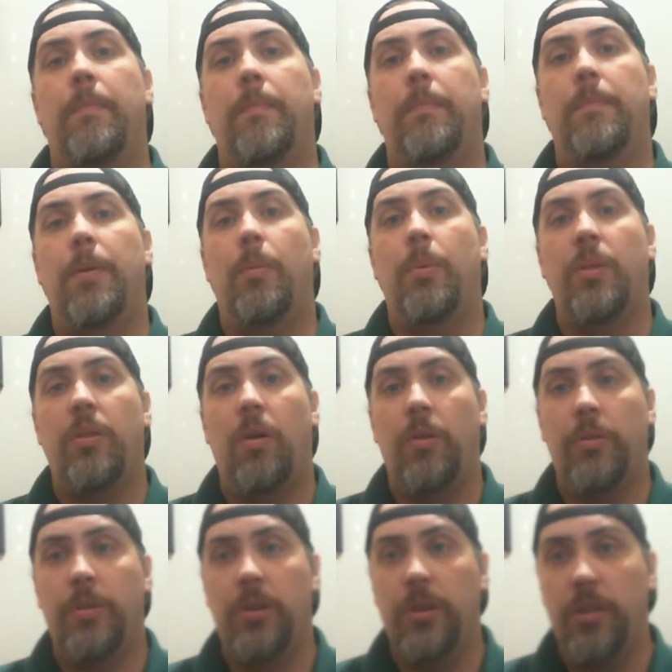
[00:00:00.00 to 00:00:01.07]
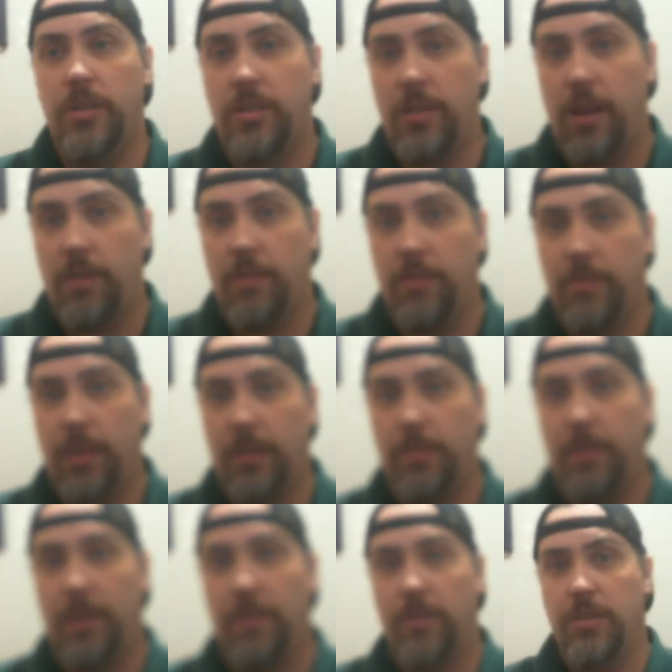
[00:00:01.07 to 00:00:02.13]
But with all the good stuff that the
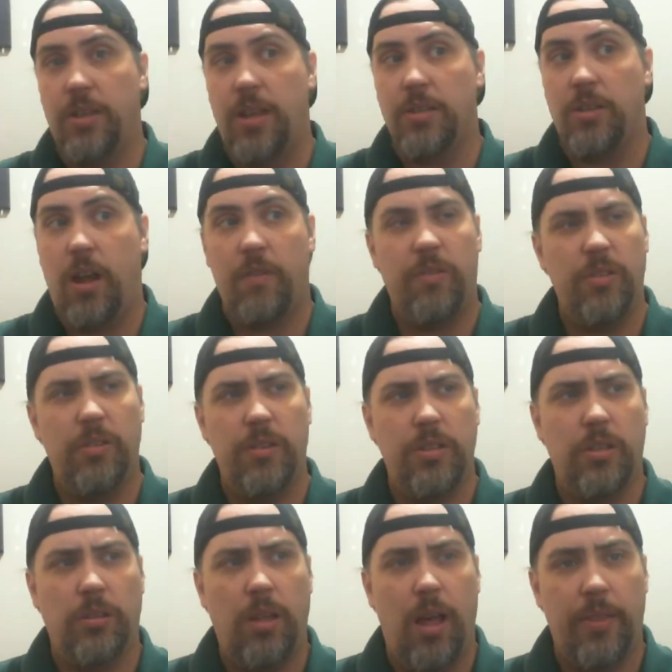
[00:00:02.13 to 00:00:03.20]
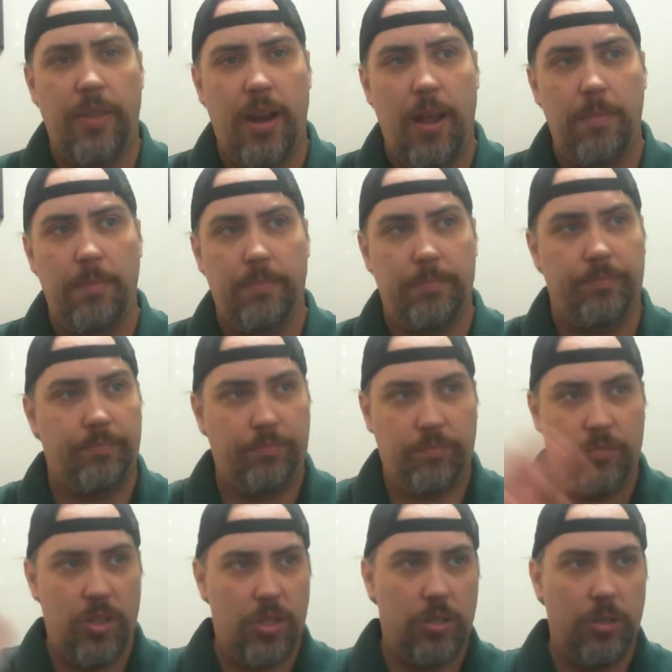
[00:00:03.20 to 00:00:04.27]
metaverse has to offer, and there is a lot that I'm
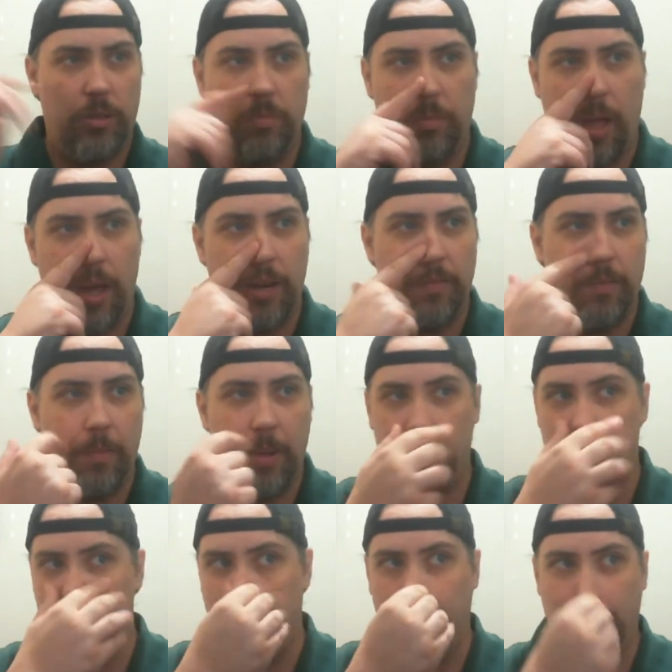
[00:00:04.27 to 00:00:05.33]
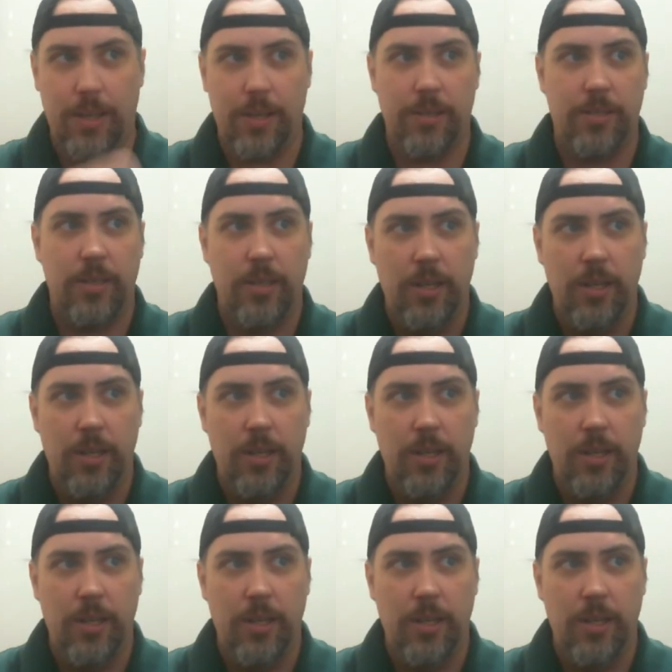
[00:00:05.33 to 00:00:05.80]
just not even mentioning, because